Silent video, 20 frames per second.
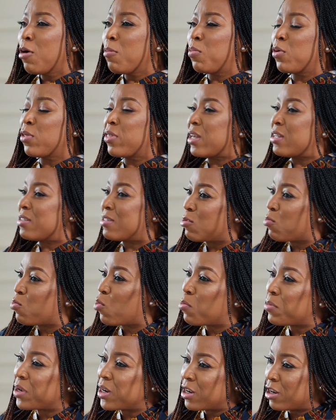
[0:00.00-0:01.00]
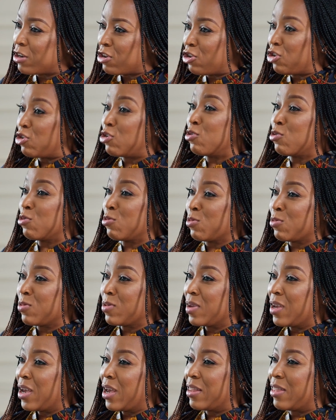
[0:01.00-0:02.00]
But there's the woman in you
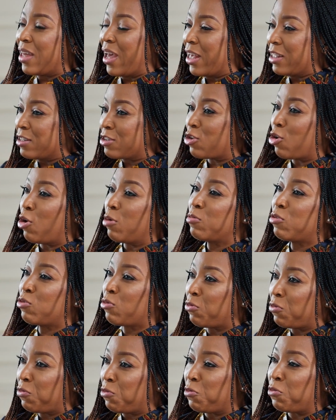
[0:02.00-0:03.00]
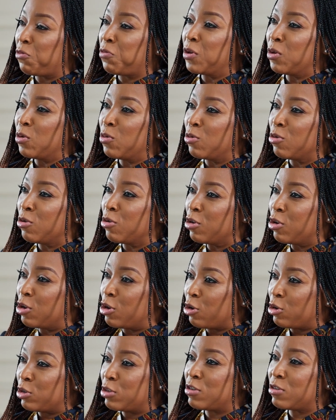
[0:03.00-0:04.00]
that has come to fulfill
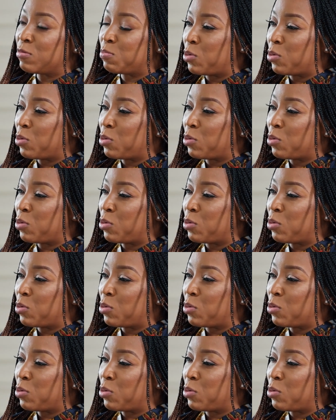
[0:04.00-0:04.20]
God's